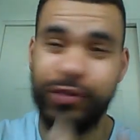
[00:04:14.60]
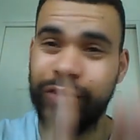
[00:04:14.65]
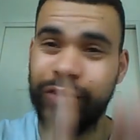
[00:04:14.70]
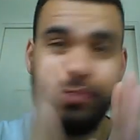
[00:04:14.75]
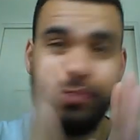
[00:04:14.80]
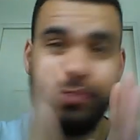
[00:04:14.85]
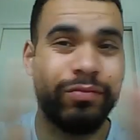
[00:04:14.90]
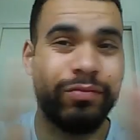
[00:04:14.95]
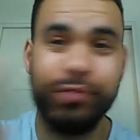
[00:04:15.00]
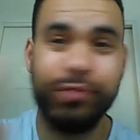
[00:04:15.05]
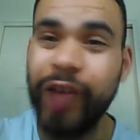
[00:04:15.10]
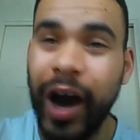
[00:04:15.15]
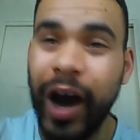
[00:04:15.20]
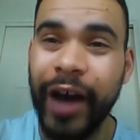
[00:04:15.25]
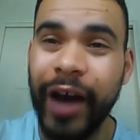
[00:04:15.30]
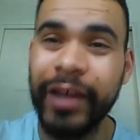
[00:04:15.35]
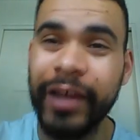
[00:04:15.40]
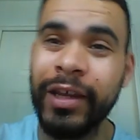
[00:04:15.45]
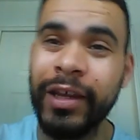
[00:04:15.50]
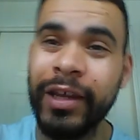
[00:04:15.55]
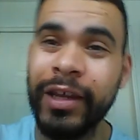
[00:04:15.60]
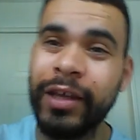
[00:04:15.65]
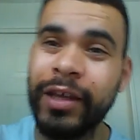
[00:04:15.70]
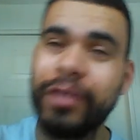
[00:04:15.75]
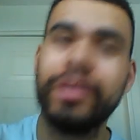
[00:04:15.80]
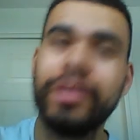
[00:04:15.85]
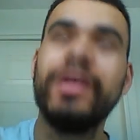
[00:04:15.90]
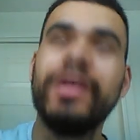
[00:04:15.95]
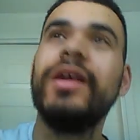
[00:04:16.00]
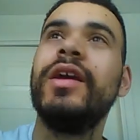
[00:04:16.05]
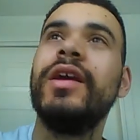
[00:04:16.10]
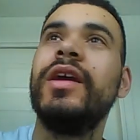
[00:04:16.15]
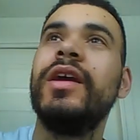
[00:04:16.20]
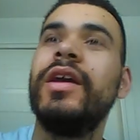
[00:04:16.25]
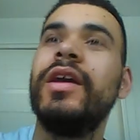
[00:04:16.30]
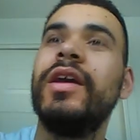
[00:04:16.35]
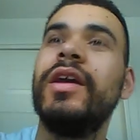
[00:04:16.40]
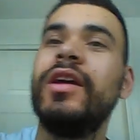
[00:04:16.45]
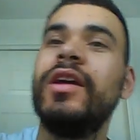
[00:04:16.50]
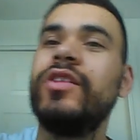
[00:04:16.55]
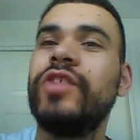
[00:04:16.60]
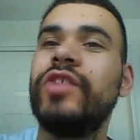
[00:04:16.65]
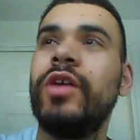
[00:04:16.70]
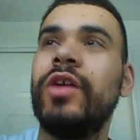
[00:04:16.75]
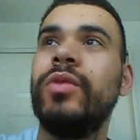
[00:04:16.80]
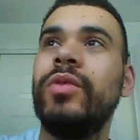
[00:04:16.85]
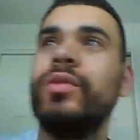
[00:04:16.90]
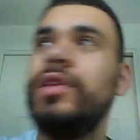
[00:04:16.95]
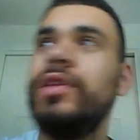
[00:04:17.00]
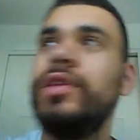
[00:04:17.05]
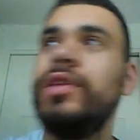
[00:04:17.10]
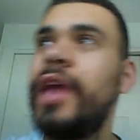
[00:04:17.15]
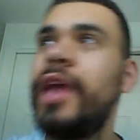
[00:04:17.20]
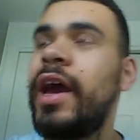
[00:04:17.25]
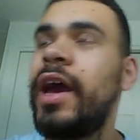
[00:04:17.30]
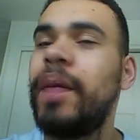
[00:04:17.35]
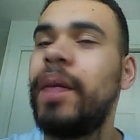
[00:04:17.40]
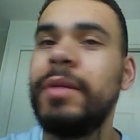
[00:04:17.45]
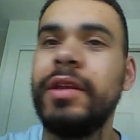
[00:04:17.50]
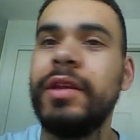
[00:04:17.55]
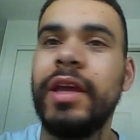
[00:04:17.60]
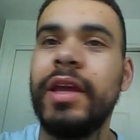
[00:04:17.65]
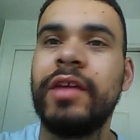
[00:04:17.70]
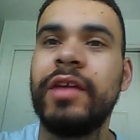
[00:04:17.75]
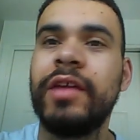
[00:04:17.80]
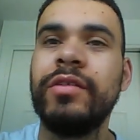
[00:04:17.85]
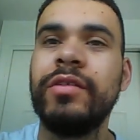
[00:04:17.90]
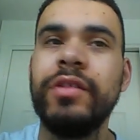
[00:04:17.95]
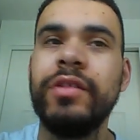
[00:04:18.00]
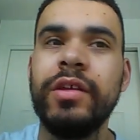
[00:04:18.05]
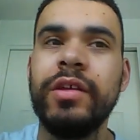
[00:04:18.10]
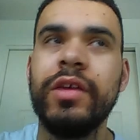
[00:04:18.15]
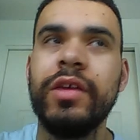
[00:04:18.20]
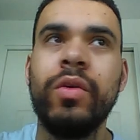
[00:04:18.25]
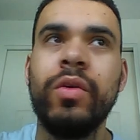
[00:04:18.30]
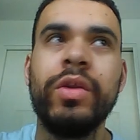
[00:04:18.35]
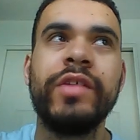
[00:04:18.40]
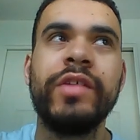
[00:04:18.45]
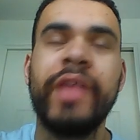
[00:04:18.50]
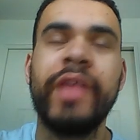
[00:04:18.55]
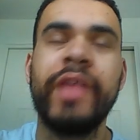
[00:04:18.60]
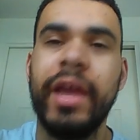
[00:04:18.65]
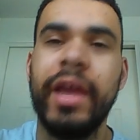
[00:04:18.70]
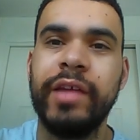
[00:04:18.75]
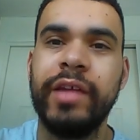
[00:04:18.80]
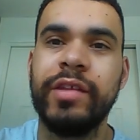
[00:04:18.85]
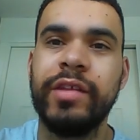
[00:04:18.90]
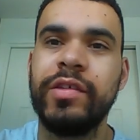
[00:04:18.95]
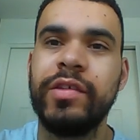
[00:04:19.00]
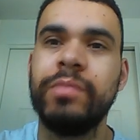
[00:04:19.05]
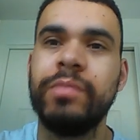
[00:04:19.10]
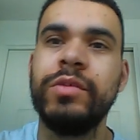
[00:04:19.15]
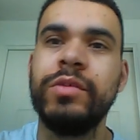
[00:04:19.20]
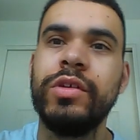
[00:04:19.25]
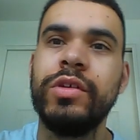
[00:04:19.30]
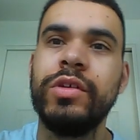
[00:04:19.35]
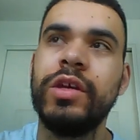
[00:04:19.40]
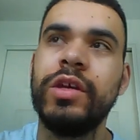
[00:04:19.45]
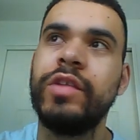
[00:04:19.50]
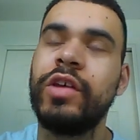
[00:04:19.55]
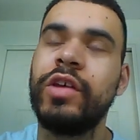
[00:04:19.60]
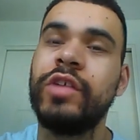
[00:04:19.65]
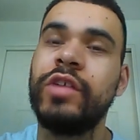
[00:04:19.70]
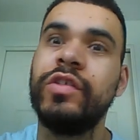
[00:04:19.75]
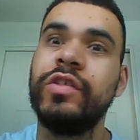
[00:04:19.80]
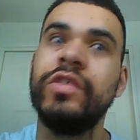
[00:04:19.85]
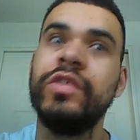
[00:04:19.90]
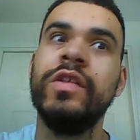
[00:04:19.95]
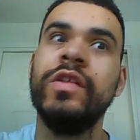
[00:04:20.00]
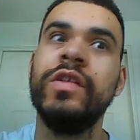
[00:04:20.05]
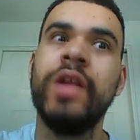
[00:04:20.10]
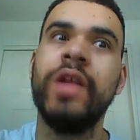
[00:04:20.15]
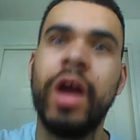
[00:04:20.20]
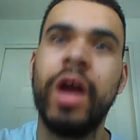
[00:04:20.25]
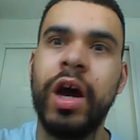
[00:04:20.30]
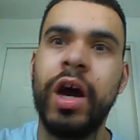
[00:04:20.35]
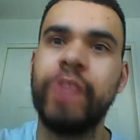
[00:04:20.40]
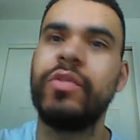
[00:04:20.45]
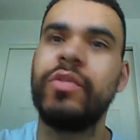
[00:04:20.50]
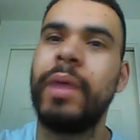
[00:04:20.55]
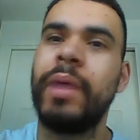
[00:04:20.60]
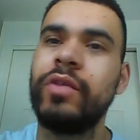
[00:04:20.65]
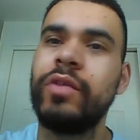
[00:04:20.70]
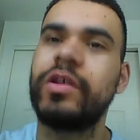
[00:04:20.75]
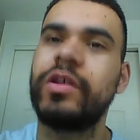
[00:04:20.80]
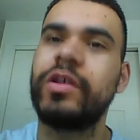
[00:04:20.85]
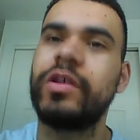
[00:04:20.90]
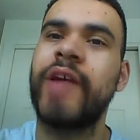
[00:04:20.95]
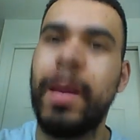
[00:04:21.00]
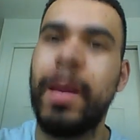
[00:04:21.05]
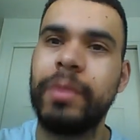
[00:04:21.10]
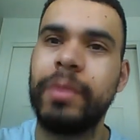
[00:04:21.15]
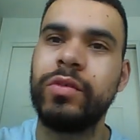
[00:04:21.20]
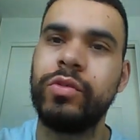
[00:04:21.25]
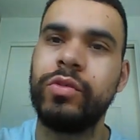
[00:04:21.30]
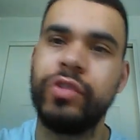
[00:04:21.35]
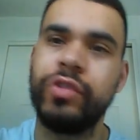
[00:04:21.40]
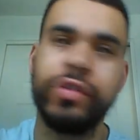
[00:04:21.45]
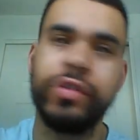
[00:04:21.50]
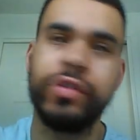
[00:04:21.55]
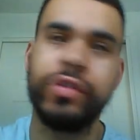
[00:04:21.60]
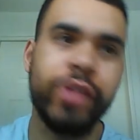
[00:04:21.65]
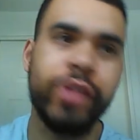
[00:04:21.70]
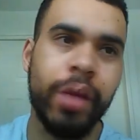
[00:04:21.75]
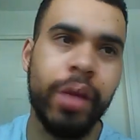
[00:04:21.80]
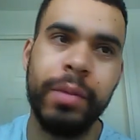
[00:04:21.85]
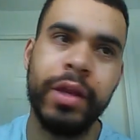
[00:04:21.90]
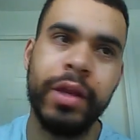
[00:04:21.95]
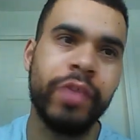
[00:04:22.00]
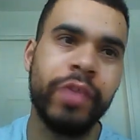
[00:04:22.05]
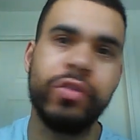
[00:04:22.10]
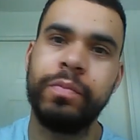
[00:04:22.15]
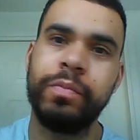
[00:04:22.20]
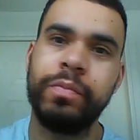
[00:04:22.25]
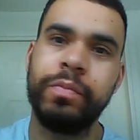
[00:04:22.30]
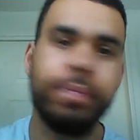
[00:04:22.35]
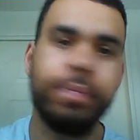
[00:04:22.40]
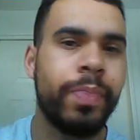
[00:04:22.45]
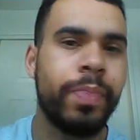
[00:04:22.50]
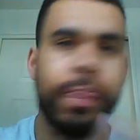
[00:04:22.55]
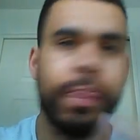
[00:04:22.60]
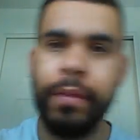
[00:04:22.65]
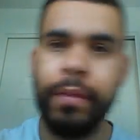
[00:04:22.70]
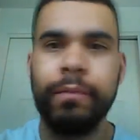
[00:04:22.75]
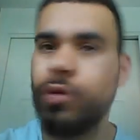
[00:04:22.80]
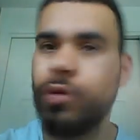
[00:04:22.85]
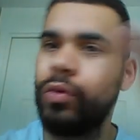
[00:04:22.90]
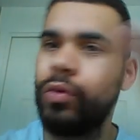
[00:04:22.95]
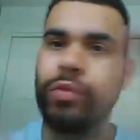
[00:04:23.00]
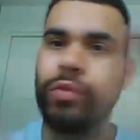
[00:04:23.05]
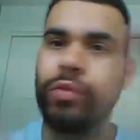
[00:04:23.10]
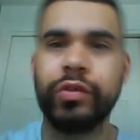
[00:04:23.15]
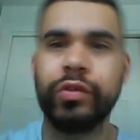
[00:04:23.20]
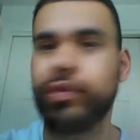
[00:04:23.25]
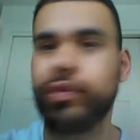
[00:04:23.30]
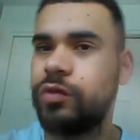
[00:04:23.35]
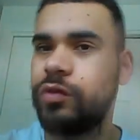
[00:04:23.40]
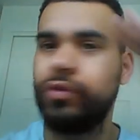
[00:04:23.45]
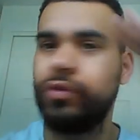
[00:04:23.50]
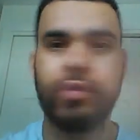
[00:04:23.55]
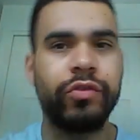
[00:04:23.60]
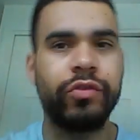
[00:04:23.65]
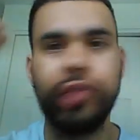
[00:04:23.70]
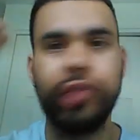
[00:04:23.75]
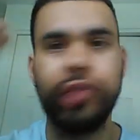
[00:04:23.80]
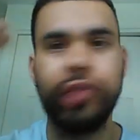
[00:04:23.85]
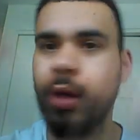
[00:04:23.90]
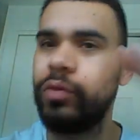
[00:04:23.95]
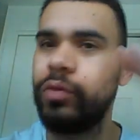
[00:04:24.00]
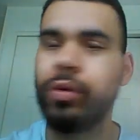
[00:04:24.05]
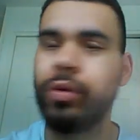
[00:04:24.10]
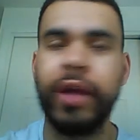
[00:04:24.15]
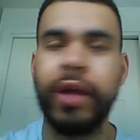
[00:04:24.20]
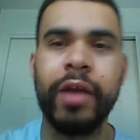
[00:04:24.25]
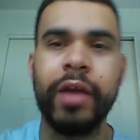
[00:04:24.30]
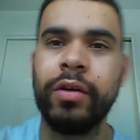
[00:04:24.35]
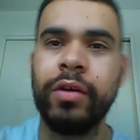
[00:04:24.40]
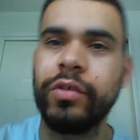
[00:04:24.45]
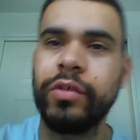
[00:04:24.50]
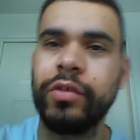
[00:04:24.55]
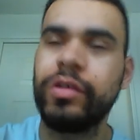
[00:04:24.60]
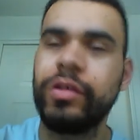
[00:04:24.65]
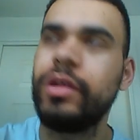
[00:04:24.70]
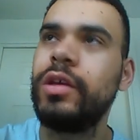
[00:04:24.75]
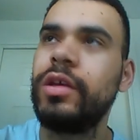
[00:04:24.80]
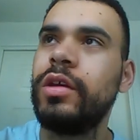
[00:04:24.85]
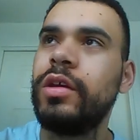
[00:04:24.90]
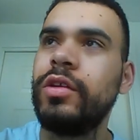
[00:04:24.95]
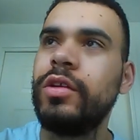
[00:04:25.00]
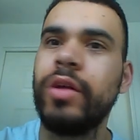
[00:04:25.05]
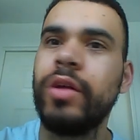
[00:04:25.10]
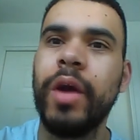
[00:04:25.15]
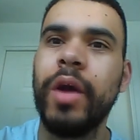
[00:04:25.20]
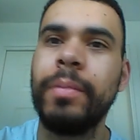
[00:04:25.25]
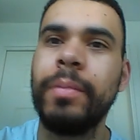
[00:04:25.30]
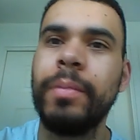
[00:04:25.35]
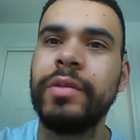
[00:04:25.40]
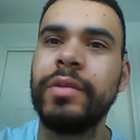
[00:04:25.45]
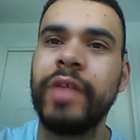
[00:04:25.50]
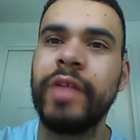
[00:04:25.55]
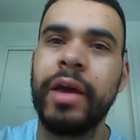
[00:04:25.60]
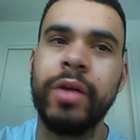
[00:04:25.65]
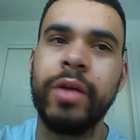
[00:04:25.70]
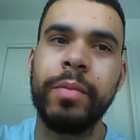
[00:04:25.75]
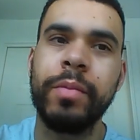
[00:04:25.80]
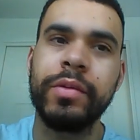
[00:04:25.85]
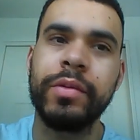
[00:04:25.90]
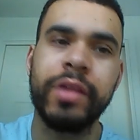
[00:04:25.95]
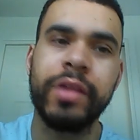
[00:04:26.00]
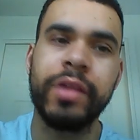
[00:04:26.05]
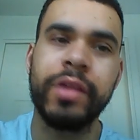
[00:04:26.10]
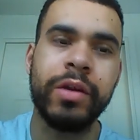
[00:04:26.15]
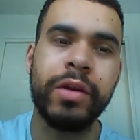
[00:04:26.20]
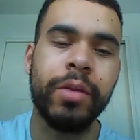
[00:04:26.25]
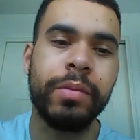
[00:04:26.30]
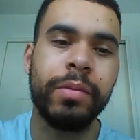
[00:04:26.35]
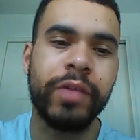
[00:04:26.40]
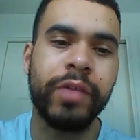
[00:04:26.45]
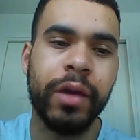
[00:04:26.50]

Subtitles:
tiny. So yeah, I mean, all it takes is large amounts of capital to just come in and just cause just total chaos. Up and down, up and down, up and down.